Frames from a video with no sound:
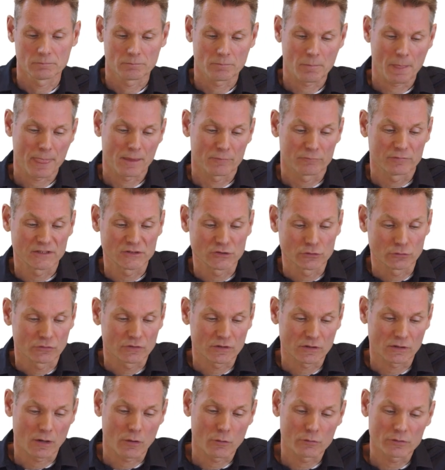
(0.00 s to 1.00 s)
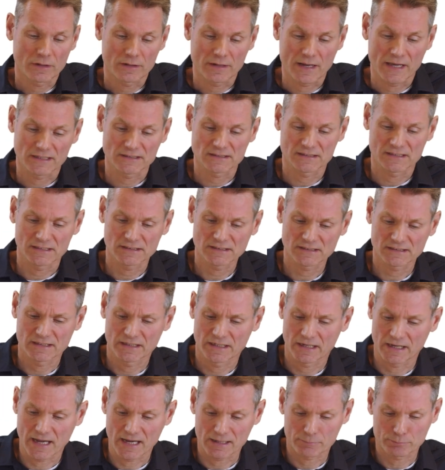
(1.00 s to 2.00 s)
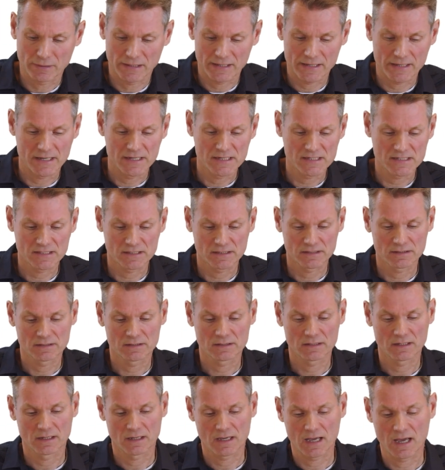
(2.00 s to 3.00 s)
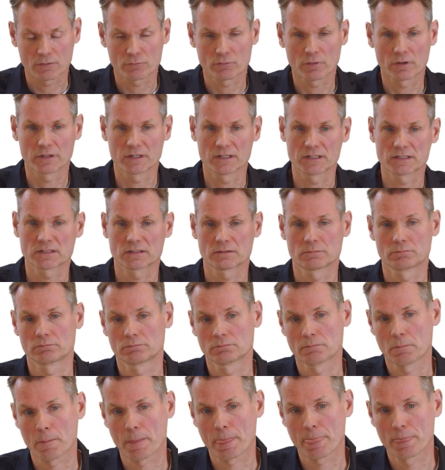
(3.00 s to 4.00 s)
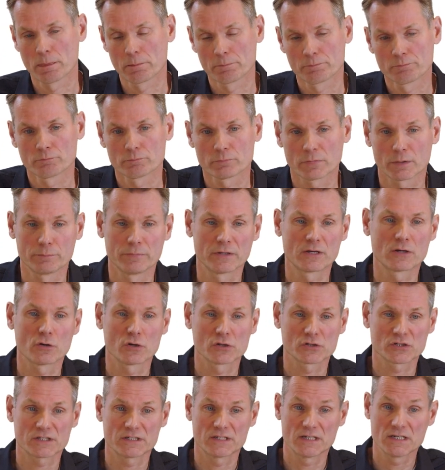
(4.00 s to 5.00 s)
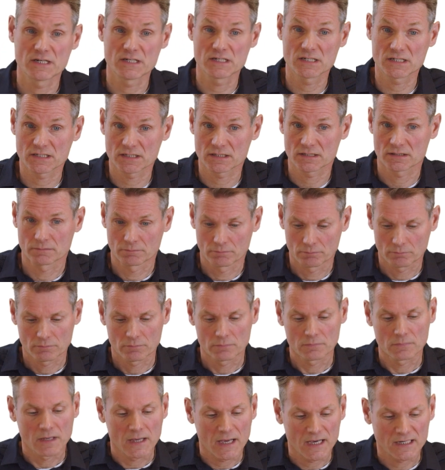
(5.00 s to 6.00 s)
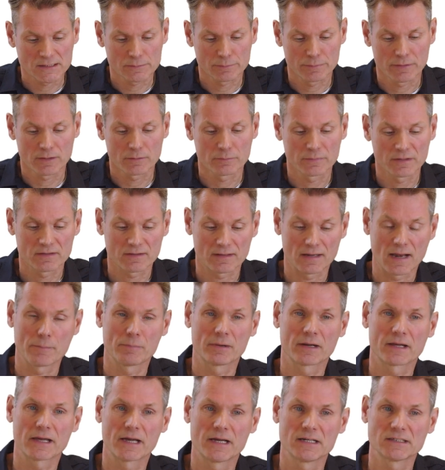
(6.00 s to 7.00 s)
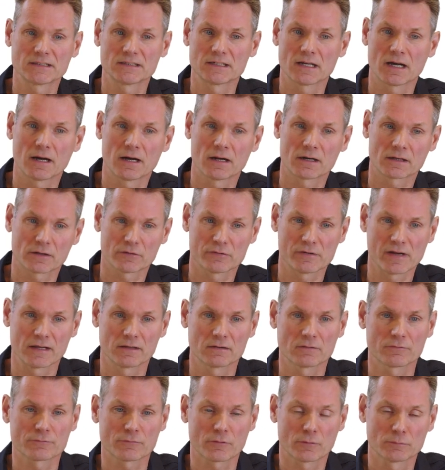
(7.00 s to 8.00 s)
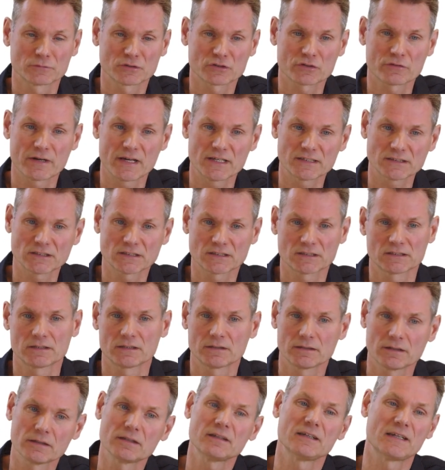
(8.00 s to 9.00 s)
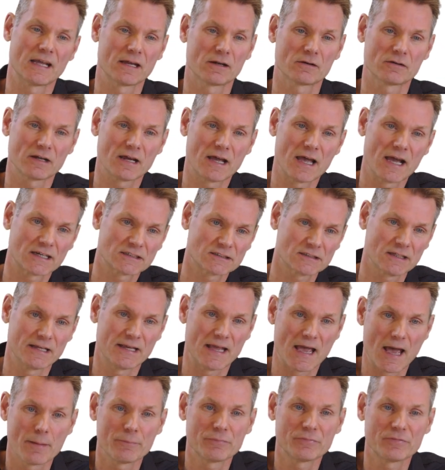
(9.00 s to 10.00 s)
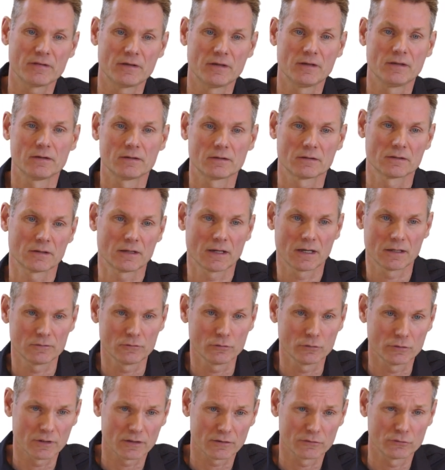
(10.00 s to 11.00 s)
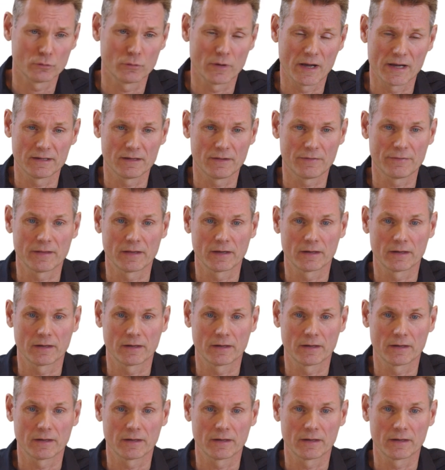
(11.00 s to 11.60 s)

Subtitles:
we should clone an existing application and run it. But because these experiment and application are created from scratch, they are actually empty and do not do anything.